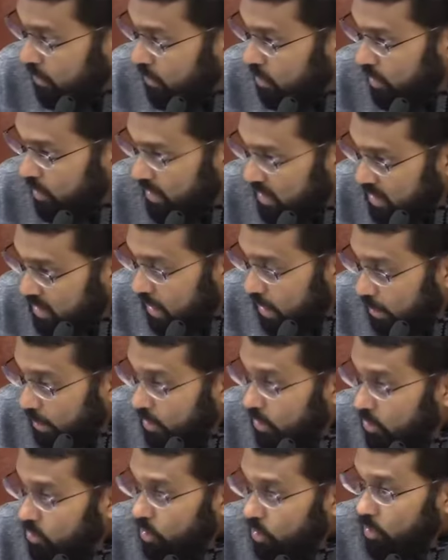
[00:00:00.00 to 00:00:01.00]
So he's telling
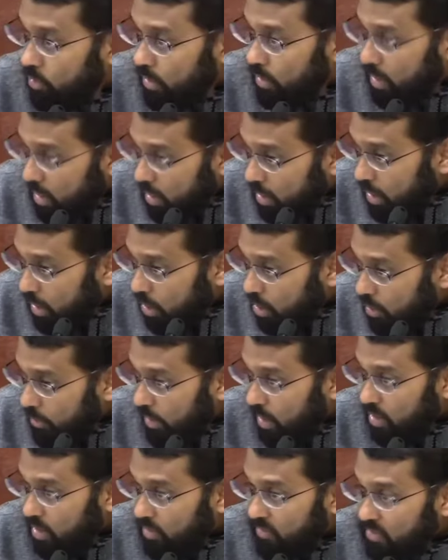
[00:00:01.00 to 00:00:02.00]
about his own
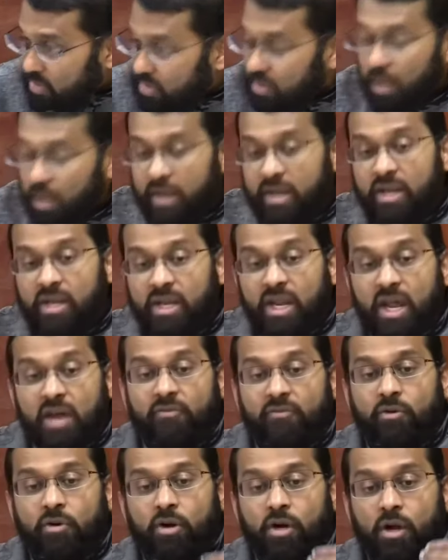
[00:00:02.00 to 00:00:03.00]
autobiography. I
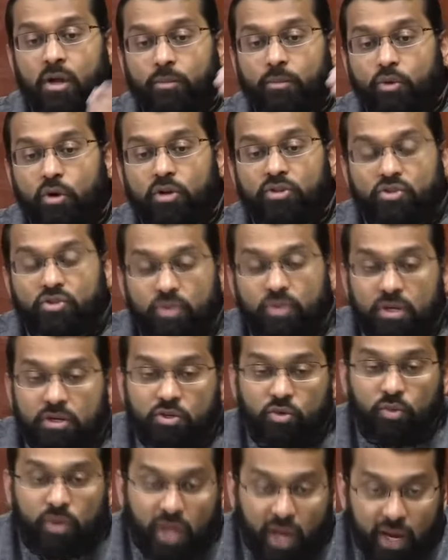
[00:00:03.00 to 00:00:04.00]
never
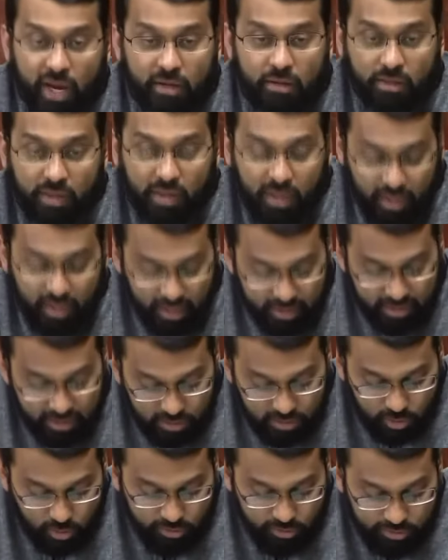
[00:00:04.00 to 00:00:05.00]
prostrated to an idol. And
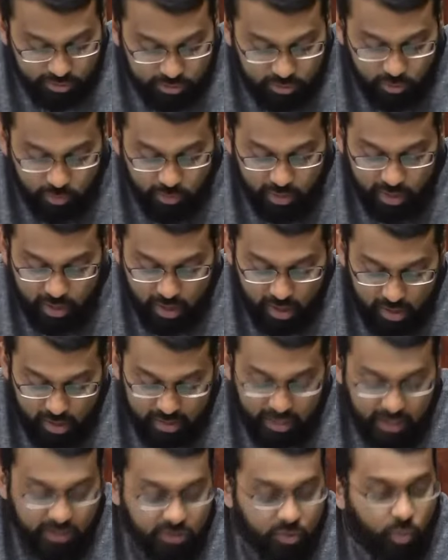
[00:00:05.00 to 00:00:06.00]
he told the story
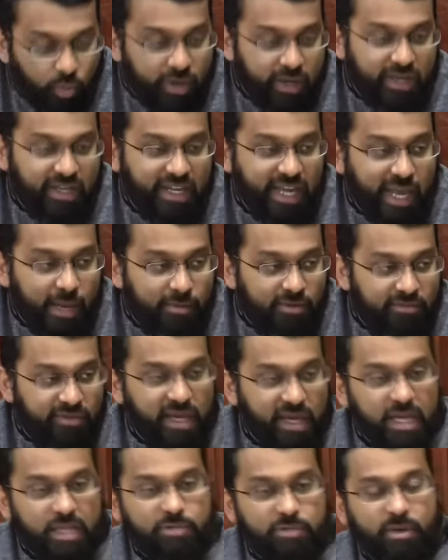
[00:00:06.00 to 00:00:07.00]
that when I came of
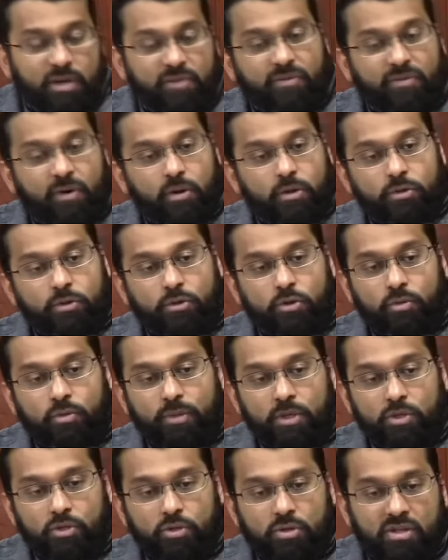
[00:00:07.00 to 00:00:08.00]
age, my father took
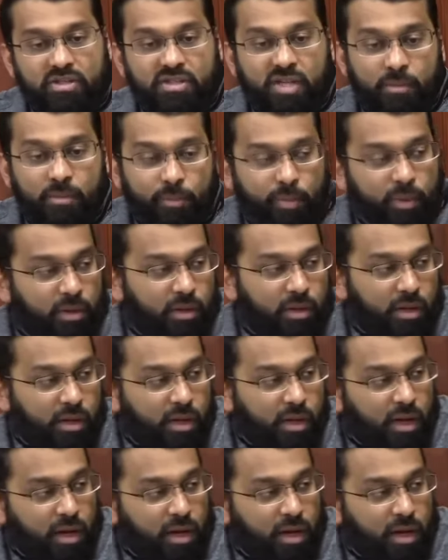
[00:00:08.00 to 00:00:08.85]
me to the temple